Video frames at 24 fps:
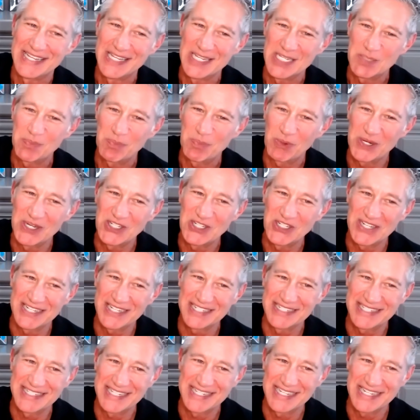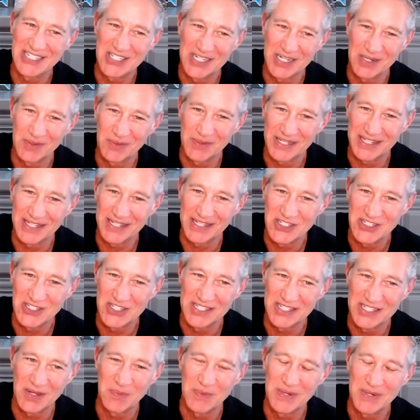he's preaching and teaching a
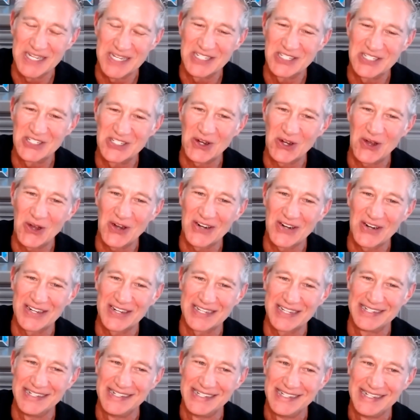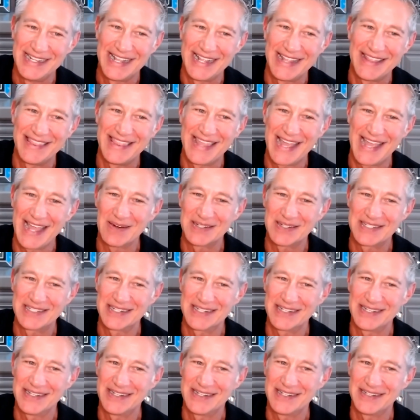religion that we started that
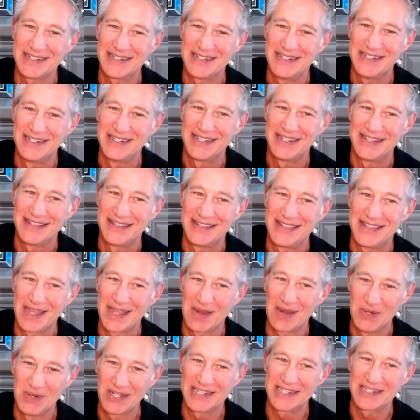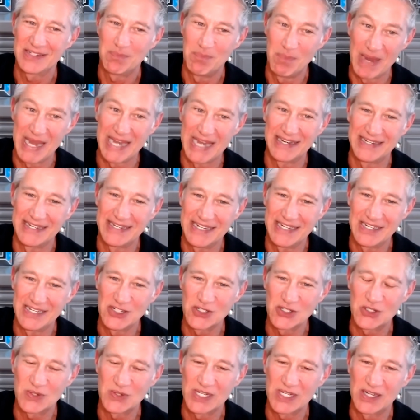really made an
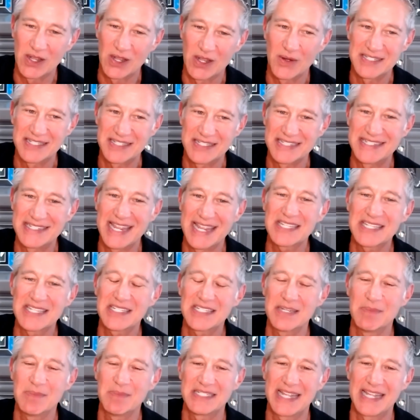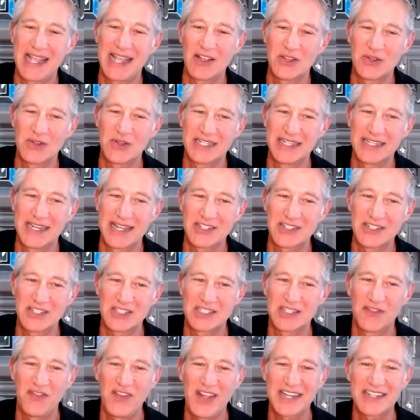industry go, as a testament to how you can not
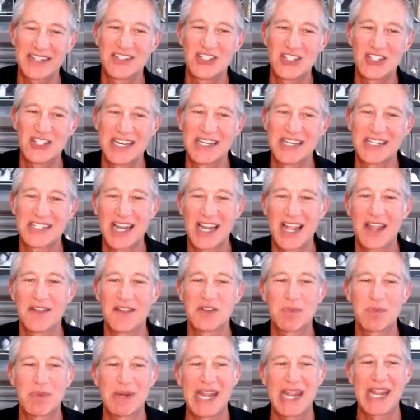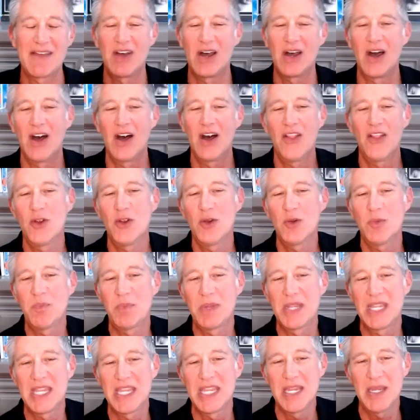just affect and change lives, but have other
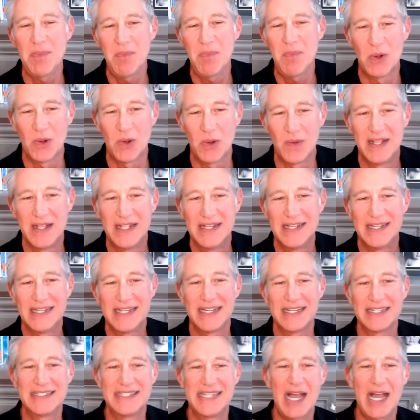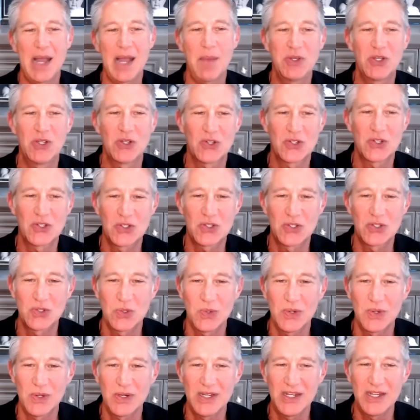people adopt your
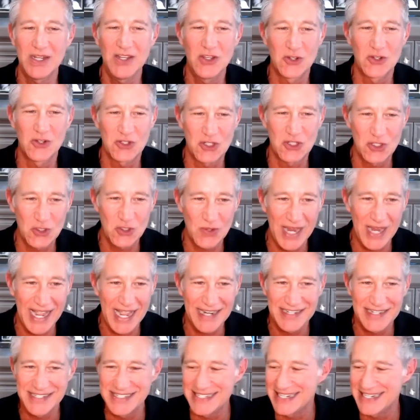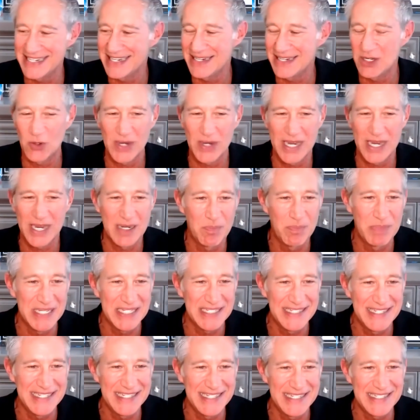story, your strategy, create a
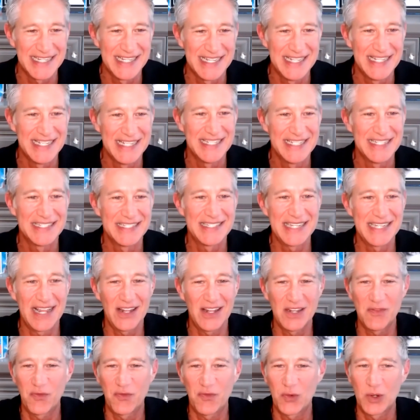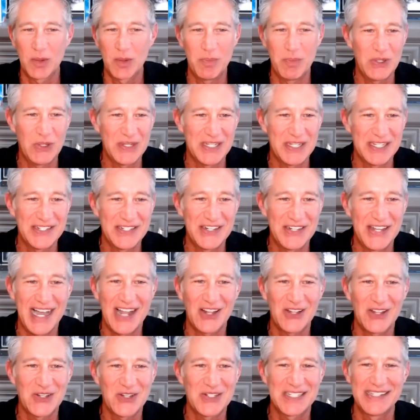business, sell it for $1 billion,
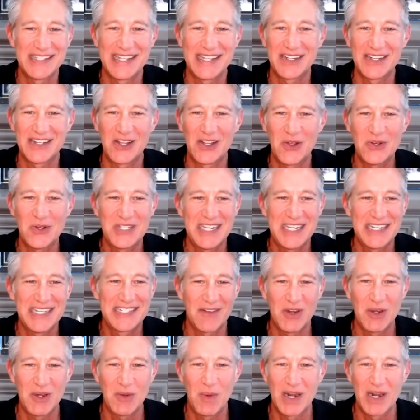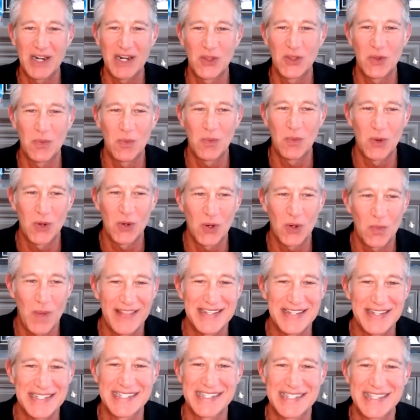and then go teach everyone in the world why
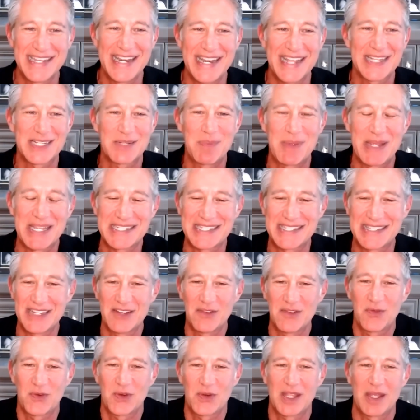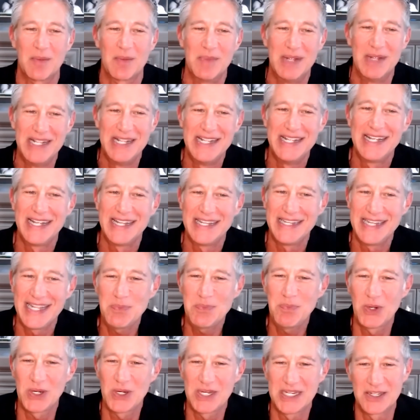this is the next best thing for them. And
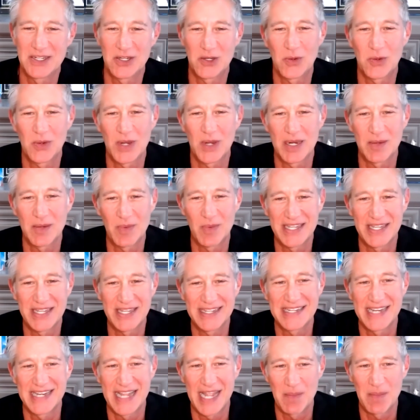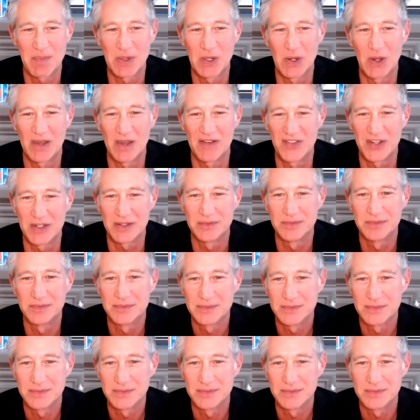that's pretty incredible. That doesn't happen often.